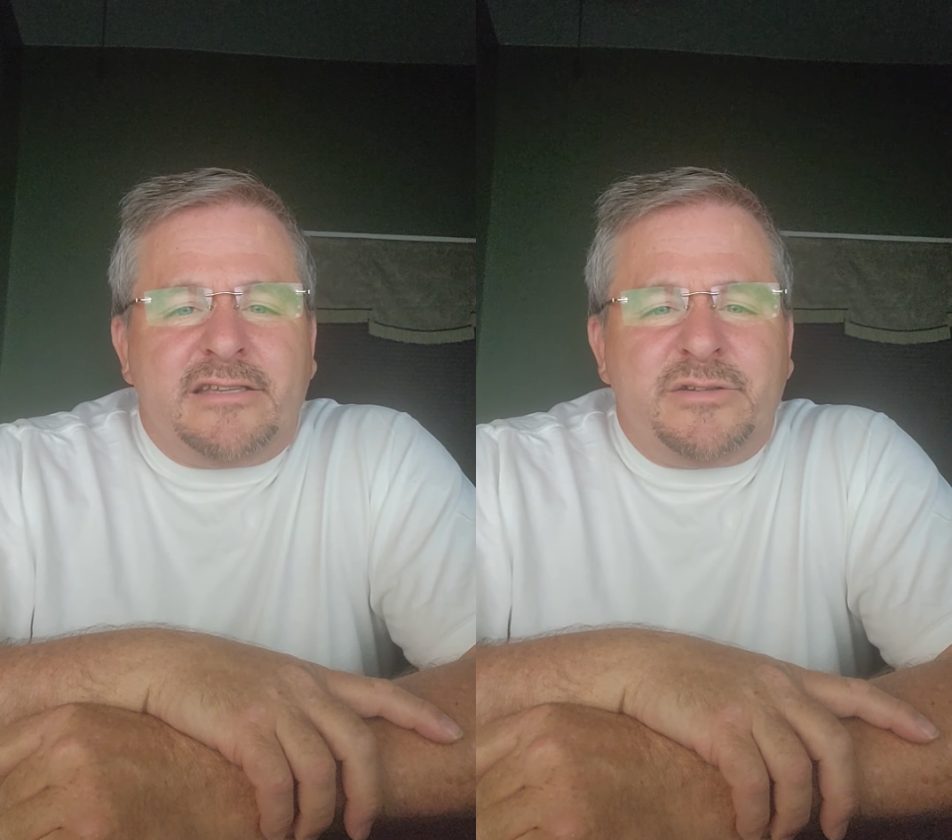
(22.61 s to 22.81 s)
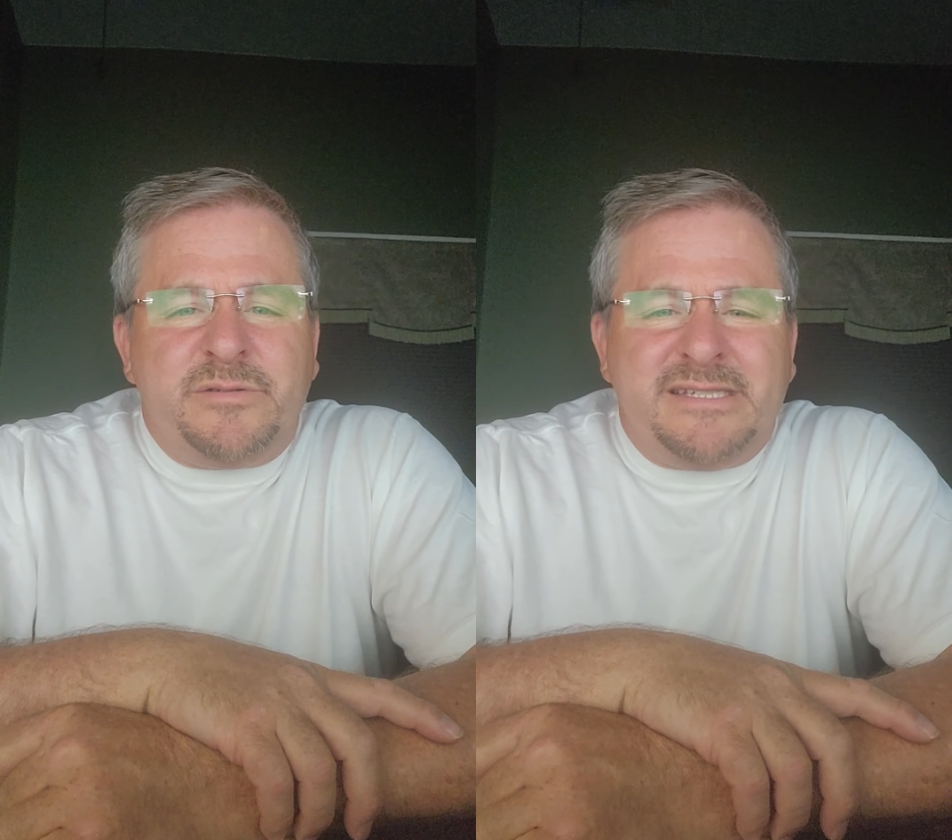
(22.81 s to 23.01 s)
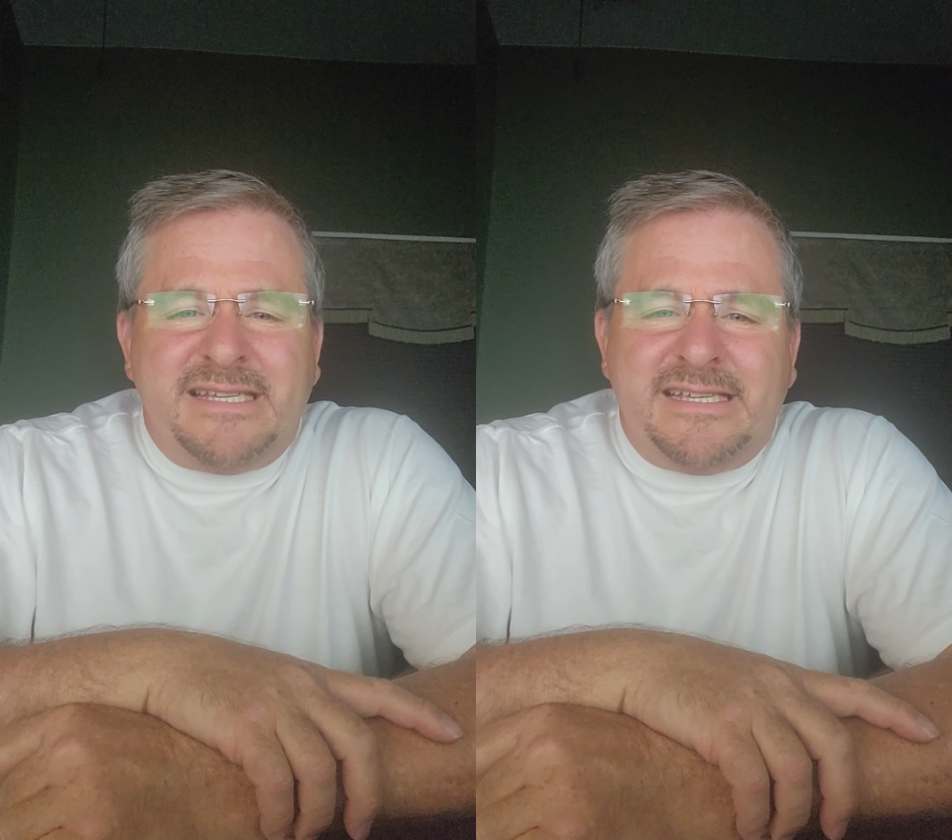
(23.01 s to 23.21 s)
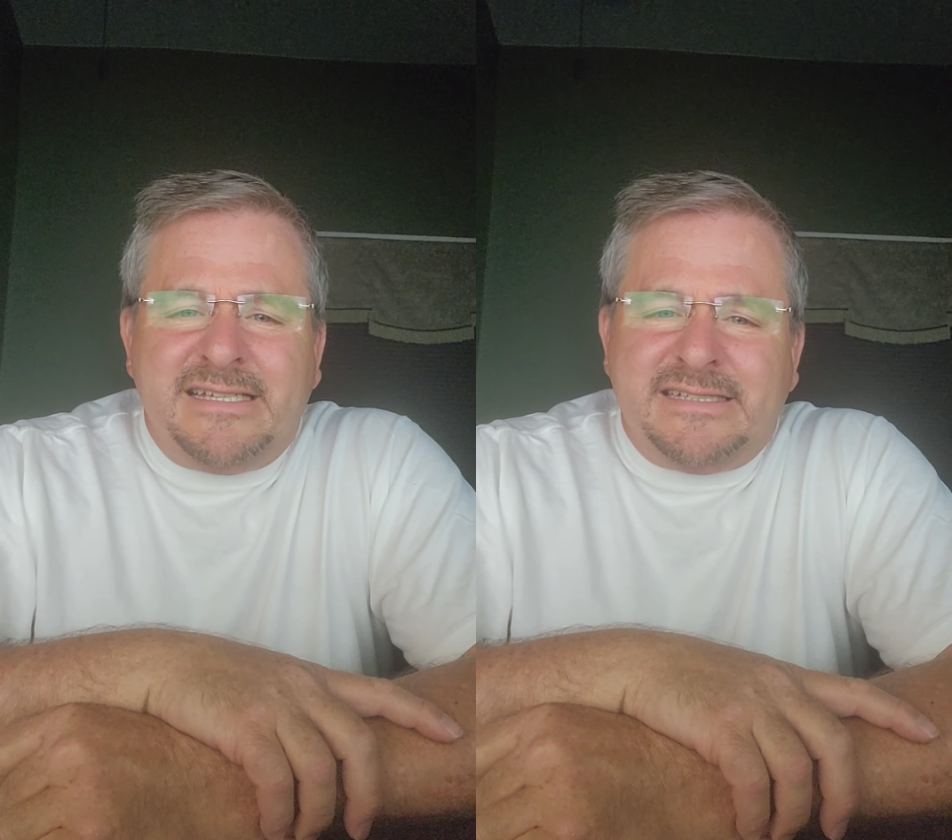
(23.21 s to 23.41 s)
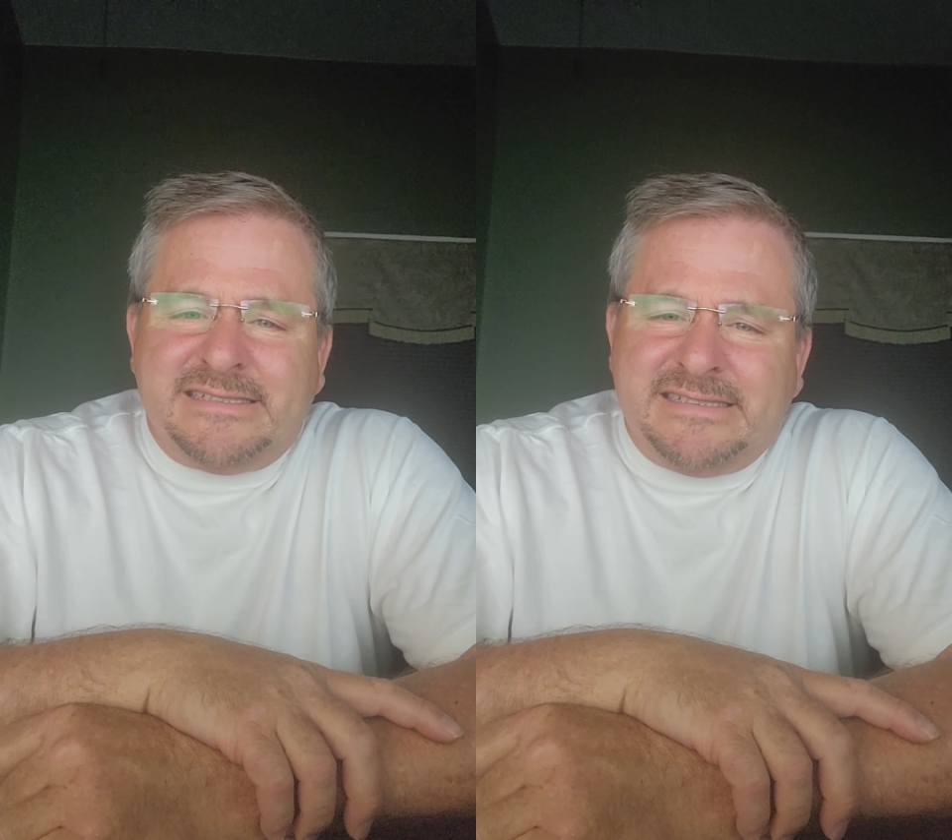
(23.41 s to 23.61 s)

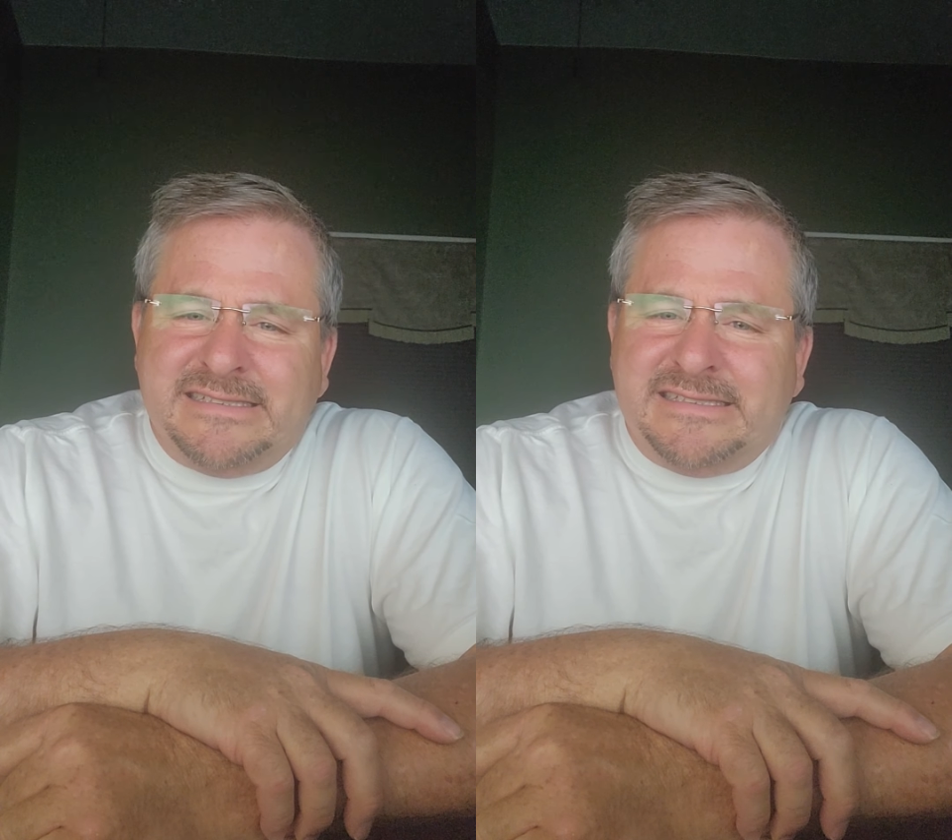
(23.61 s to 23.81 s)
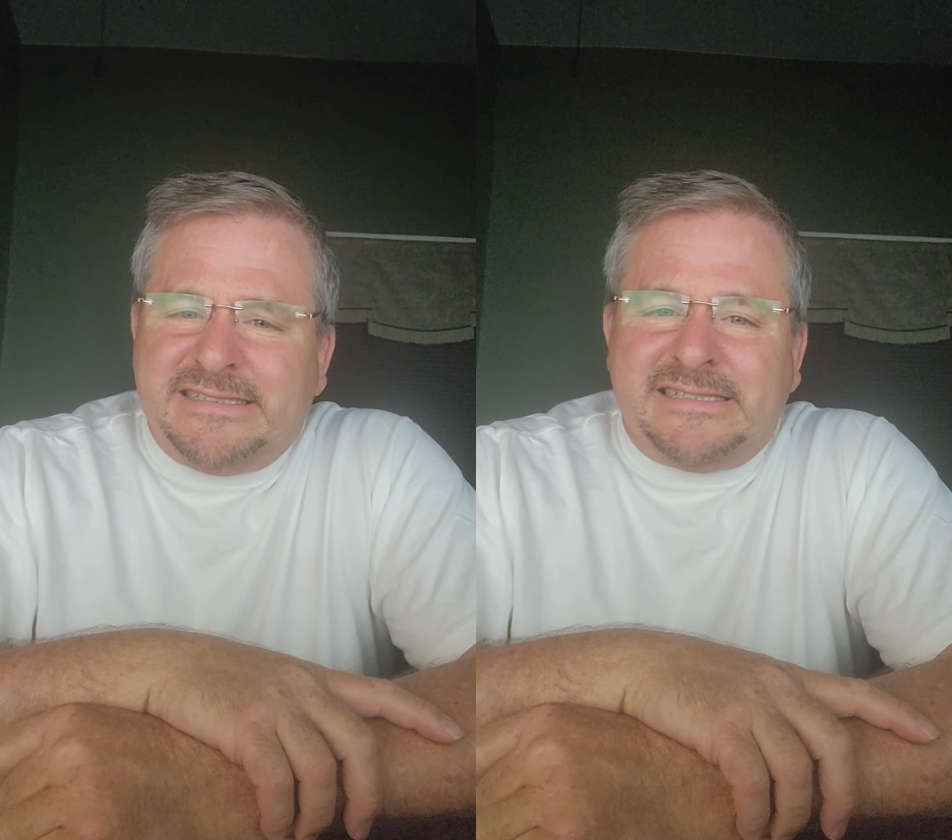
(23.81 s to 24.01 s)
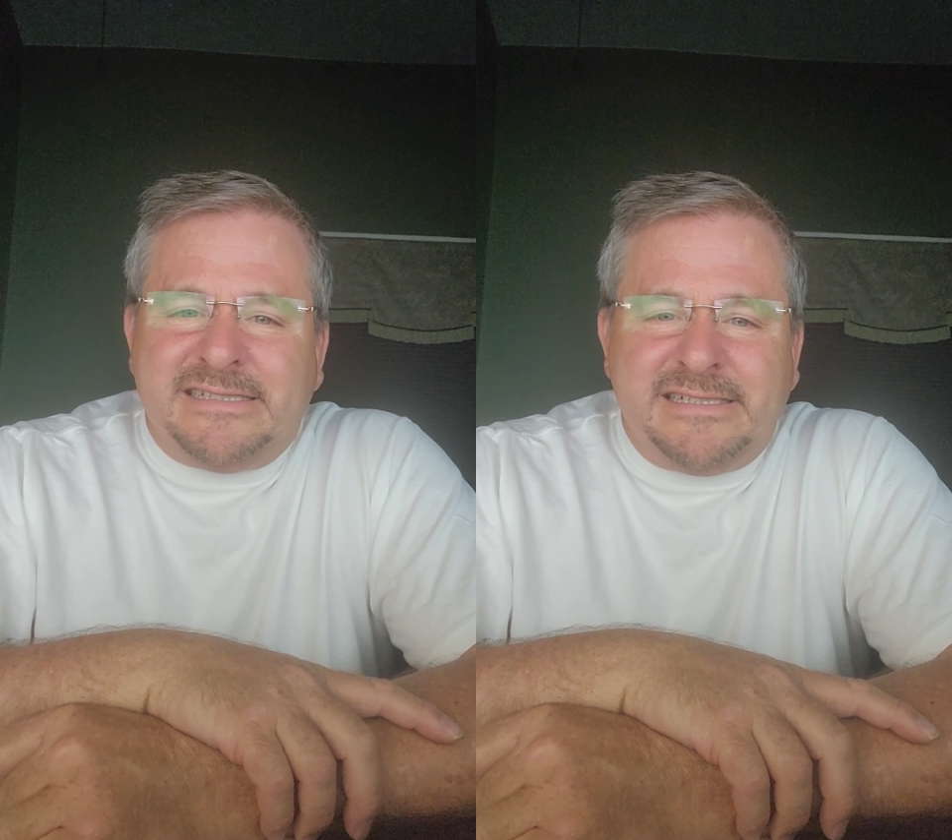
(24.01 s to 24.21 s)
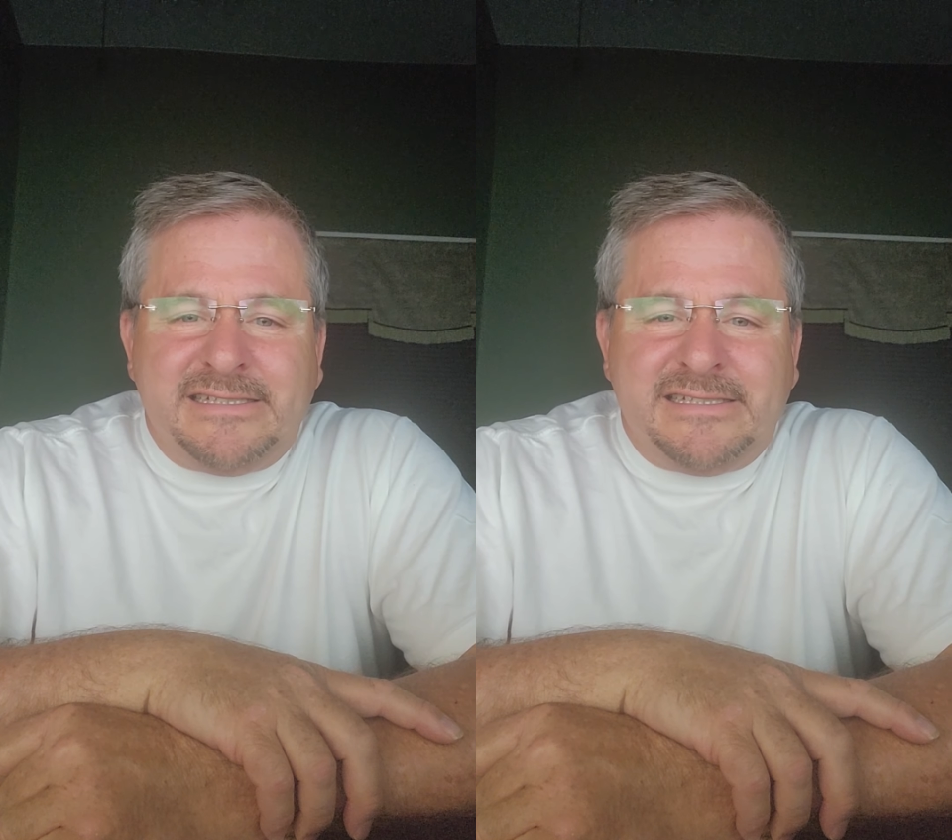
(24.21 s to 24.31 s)
Tuesday, ugh,